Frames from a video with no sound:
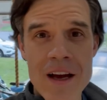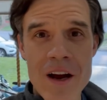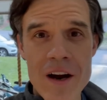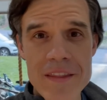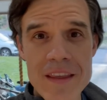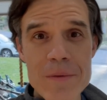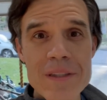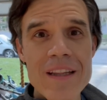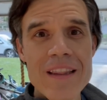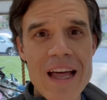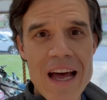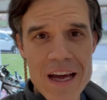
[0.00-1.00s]
All right, that was a
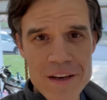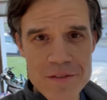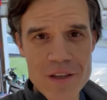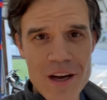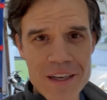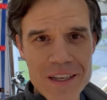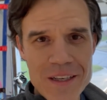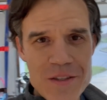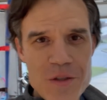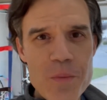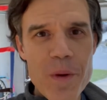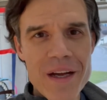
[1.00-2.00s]
lot of talking,
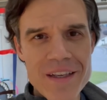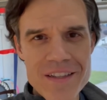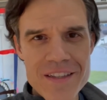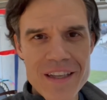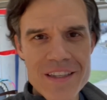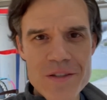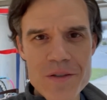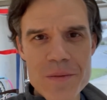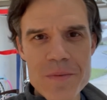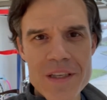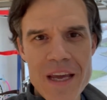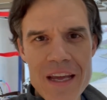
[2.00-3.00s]
too much. Let's do some
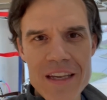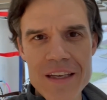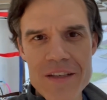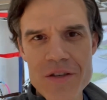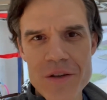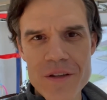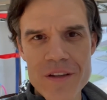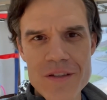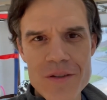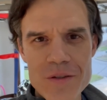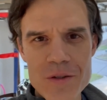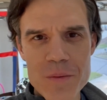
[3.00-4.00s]
skating and show that this
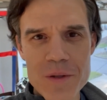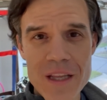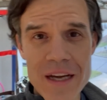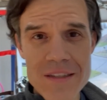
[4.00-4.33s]
old Uber Light's